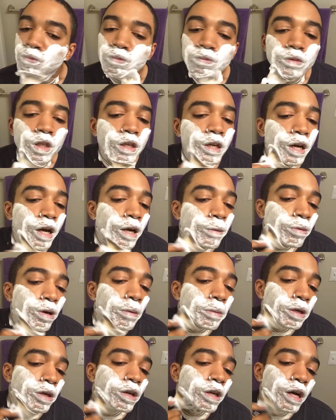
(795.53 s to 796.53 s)
And yeah, I
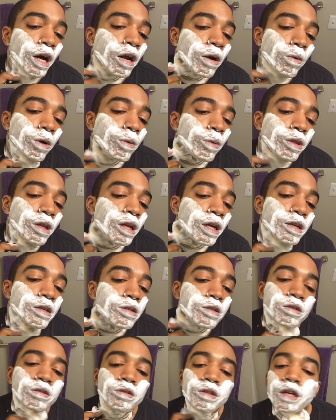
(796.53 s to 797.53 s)
probably could have got away with
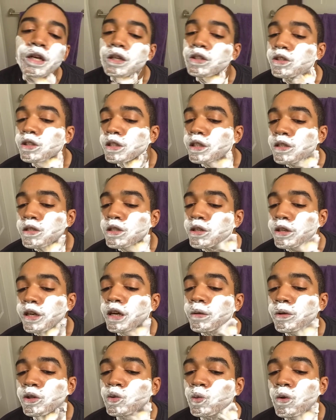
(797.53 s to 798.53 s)
less, actually, considering
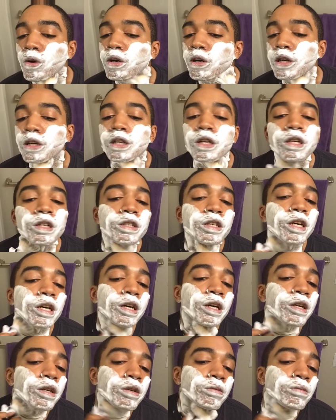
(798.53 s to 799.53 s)
how much water I needed to
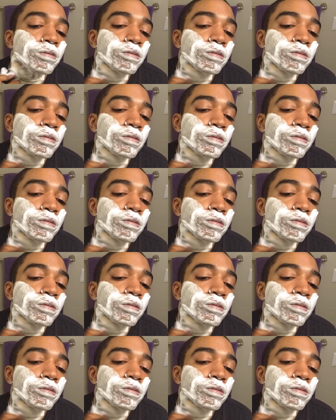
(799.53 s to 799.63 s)
add.